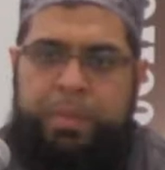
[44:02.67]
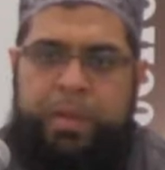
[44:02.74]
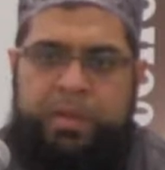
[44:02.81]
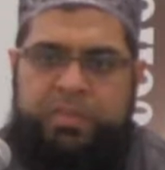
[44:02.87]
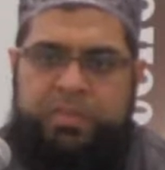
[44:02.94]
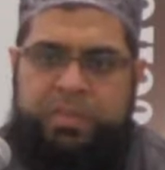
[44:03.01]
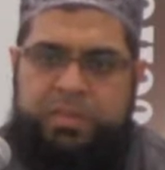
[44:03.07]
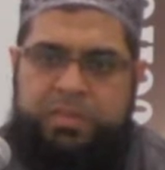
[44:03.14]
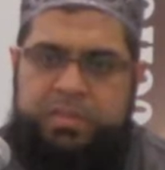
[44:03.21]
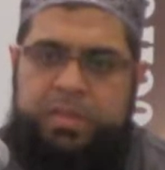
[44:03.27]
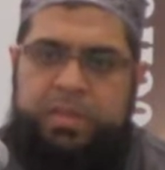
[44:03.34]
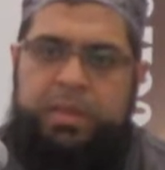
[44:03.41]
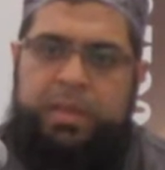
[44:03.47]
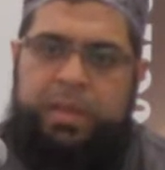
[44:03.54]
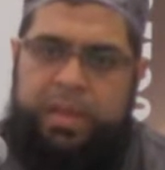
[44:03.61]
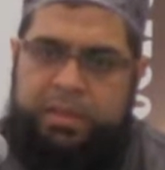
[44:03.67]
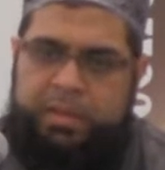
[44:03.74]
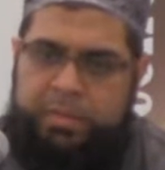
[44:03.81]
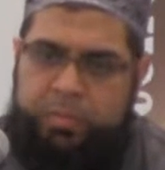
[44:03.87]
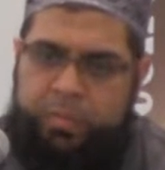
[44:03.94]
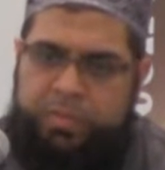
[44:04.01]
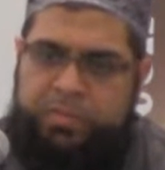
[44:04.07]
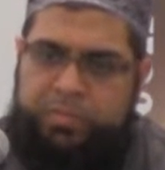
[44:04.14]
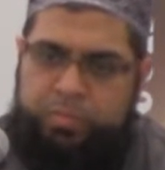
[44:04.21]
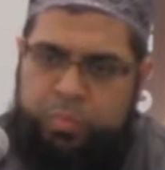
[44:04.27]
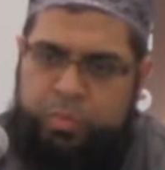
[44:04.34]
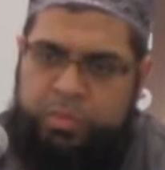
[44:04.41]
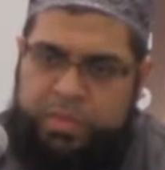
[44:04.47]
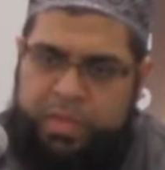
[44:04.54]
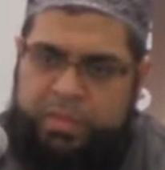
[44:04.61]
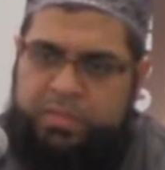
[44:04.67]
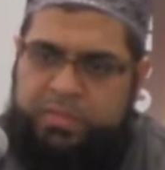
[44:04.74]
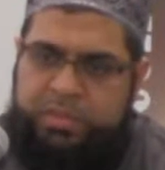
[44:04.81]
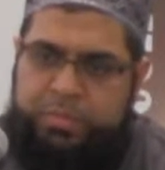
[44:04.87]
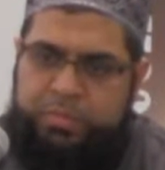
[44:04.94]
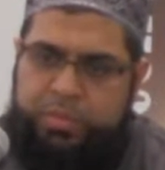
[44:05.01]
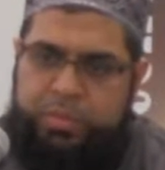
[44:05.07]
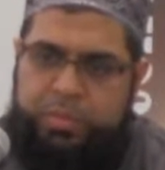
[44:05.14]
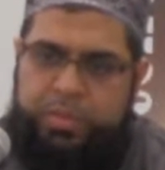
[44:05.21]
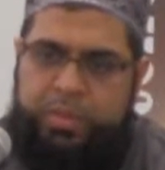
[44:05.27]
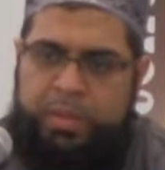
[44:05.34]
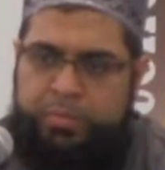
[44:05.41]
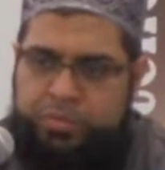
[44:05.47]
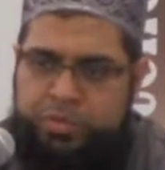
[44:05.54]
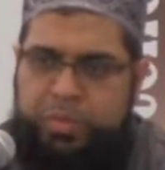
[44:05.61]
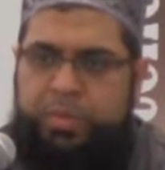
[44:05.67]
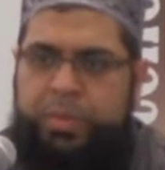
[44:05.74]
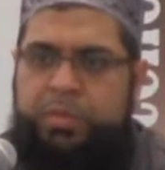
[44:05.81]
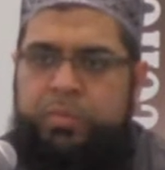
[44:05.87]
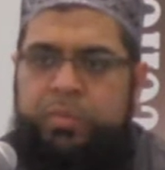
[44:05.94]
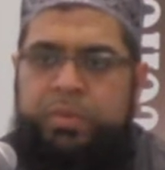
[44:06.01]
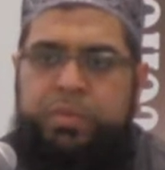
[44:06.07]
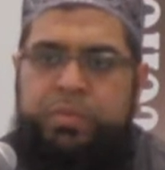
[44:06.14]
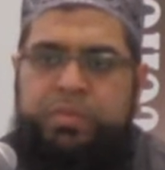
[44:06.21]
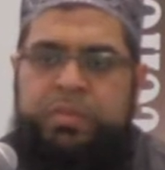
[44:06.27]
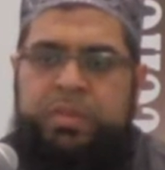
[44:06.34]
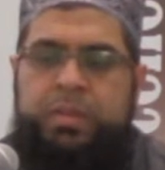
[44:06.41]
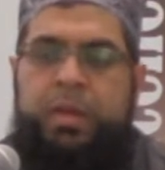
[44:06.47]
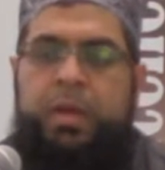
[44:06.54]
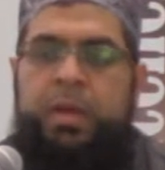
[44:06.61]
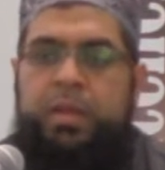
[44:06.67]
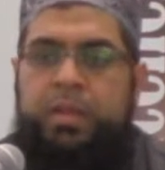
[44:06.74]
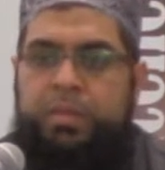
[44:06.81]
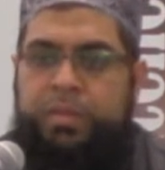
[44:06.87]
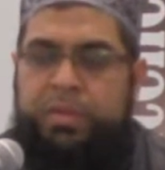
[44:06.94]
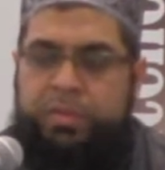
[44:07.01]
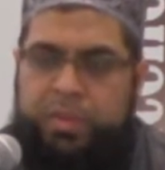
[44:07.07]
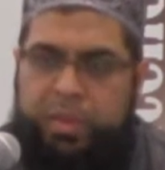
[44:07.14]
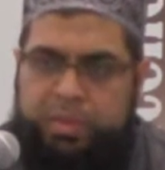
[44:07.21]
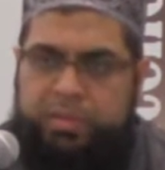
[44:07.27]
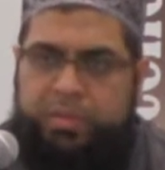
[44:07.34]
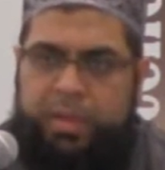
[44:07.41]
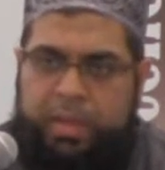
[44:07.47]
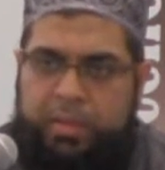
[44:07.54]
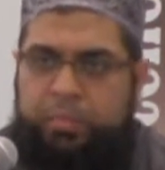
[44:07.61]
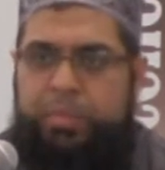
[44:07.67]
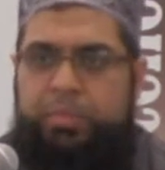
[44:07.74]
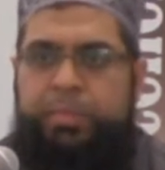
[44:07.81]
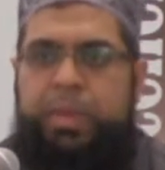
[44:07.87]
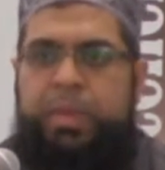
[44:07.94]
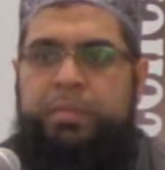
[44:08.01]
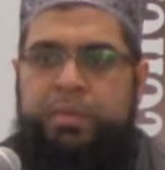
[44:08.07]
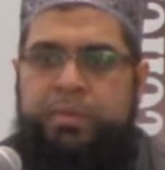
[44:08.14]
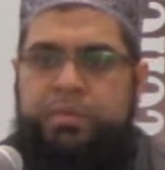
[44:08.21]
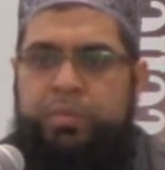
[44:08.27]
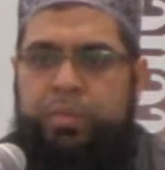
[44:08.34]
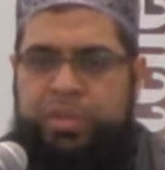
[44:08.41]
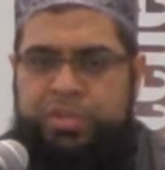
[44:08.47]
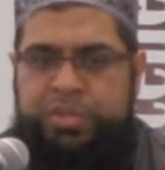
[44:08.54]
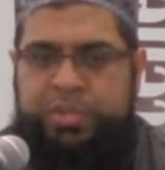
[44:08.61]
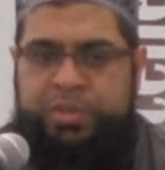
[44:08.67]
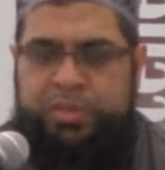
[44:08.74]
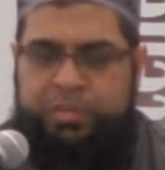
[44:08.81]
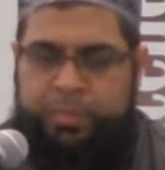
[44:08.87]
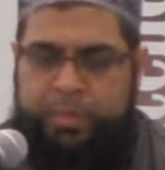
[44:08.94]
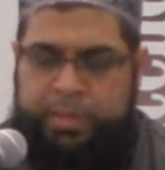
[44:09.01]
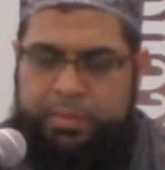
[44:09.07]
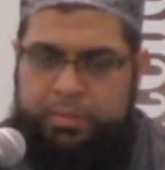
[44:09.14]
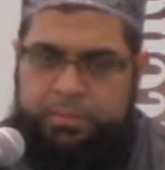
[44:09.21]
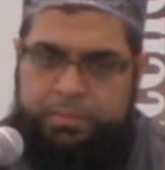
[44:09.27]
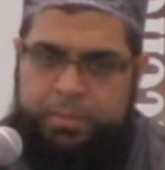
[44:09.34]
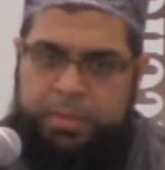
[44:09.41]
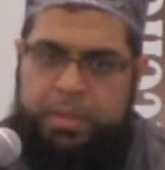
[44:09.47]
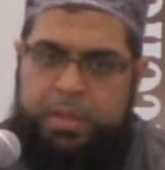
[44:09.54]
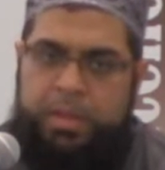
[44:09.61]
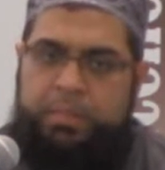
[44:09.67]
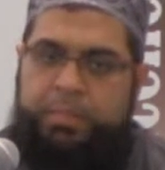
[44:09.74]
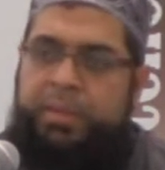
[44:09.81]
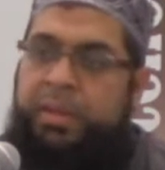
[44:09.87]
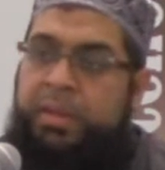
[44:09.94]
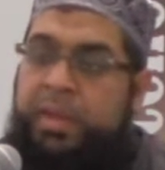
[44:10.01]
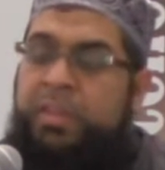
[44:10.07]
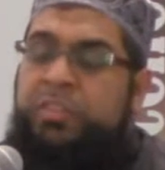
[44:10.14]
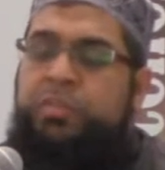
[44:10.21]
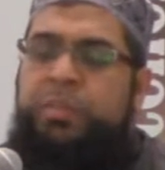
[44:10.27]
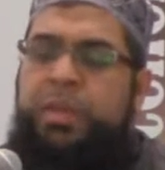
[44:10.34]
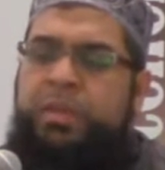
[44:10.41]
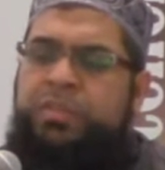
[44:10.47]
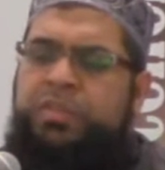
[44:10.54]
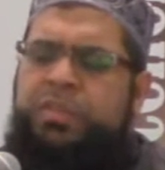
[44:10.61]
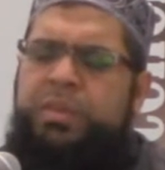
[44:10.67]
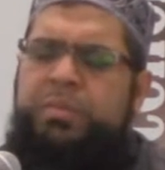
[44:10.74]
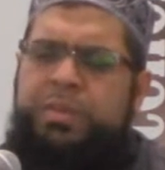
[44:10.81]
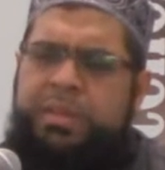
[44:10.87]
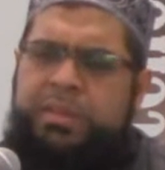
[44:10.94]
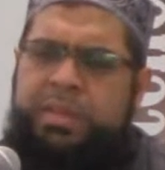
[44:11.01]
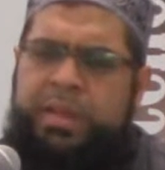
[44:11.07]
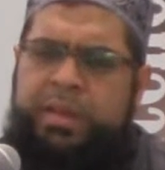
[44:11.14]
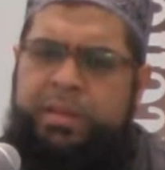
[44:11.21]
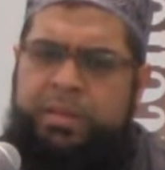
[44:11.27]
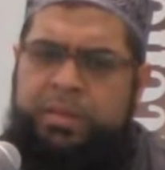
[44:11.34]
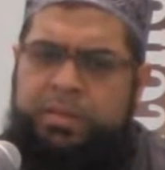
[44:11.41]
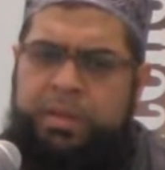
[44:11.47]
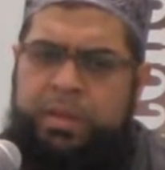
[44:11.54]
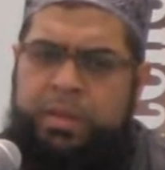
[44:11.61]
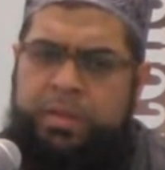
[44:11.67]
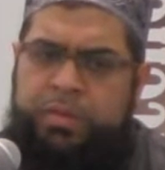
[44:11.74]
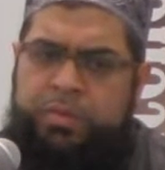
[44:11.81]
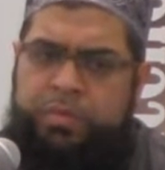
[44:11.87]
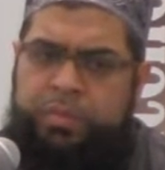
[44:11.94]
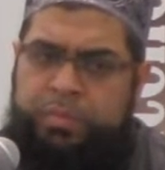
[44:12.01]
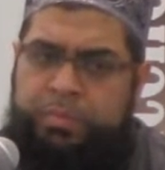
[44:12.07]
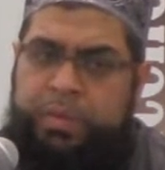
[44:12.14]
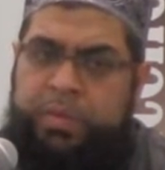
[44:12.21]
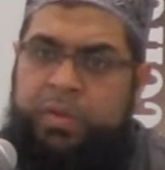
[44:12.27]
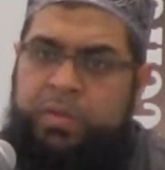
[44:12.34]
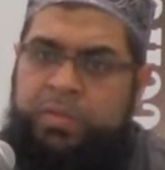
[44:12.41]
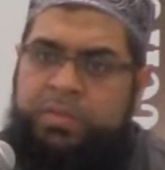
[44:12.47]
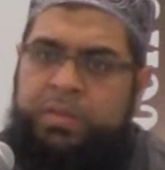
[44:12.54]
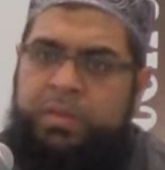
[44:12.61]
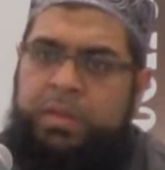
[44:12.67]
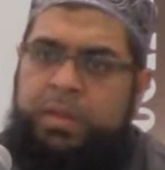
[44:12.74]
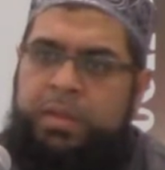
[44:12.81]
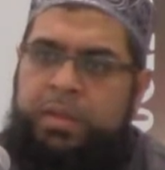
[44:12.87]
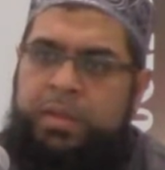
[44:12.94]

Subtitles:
past it, and then once the water has seeped through it, I'm sure it will loosen the knot, and we'll be able to wash it as well. But it has to be extremely delicate, because